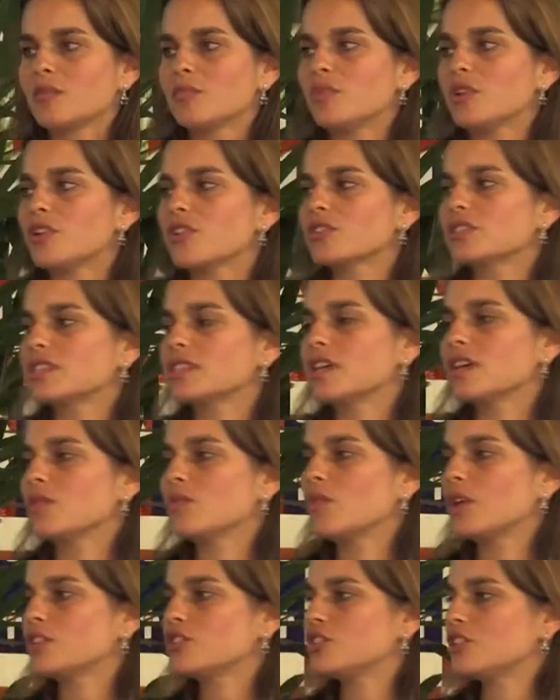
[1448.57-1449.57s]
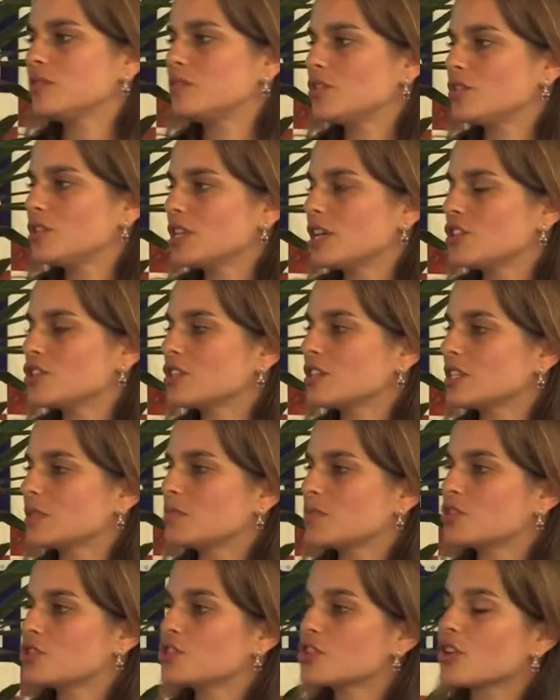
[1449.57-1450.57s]
BRCA1 gene mutation has
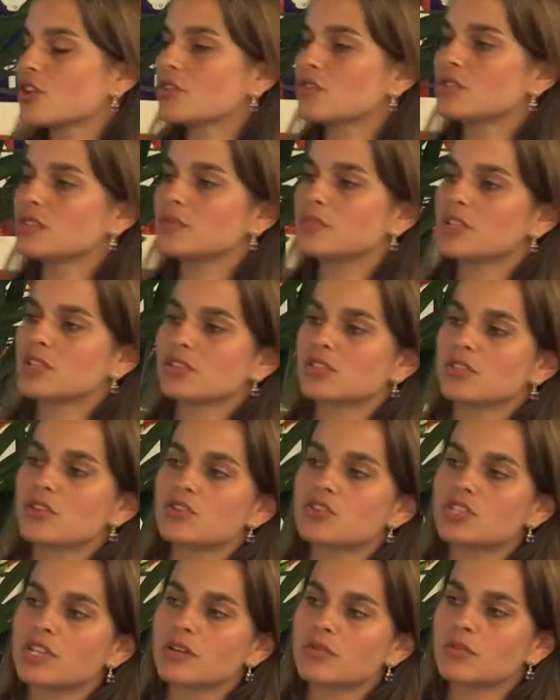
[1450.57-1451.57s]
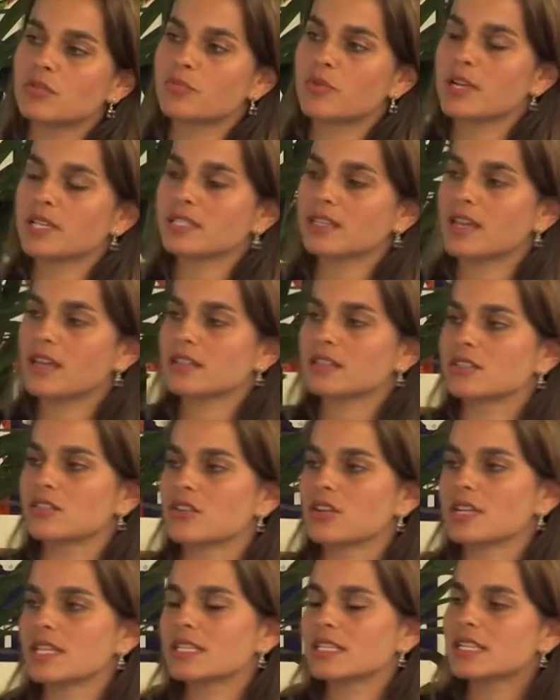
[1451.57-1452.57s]
been shown to be associated with breast
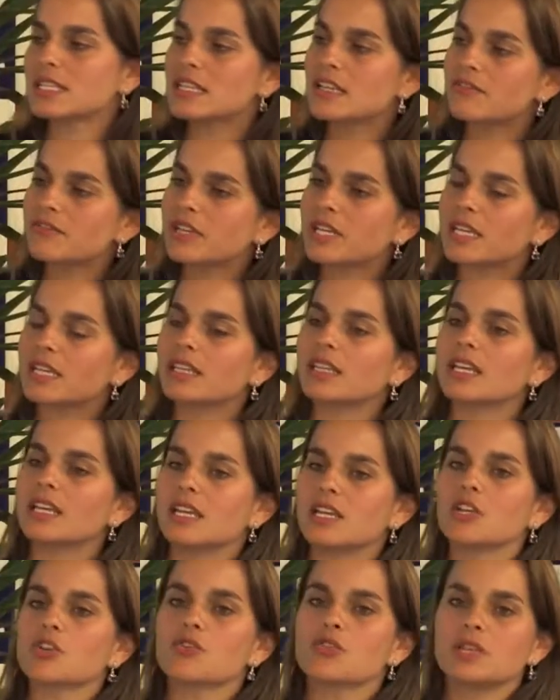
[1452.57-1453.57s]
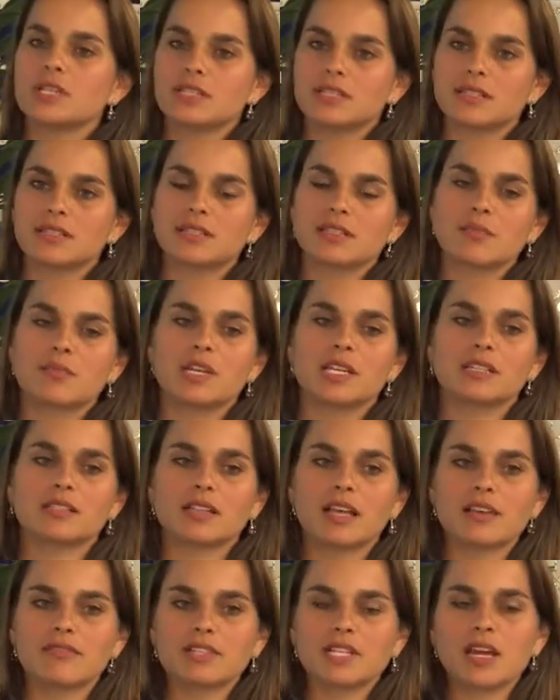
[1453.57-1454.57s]
cancer, and it significantly increases somebody's
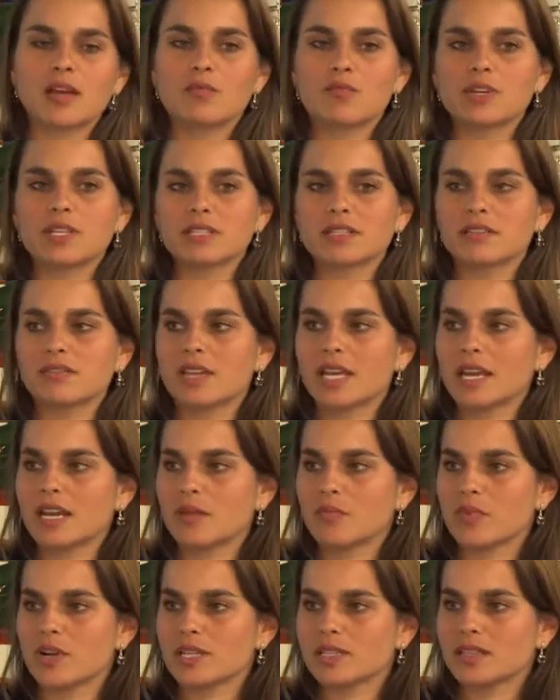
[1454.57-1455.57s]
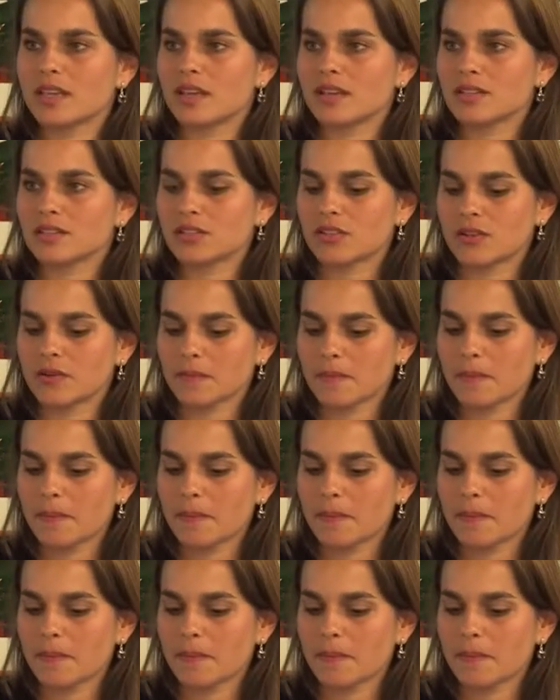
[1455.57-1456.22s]
lifetime risk of getting breast cancer.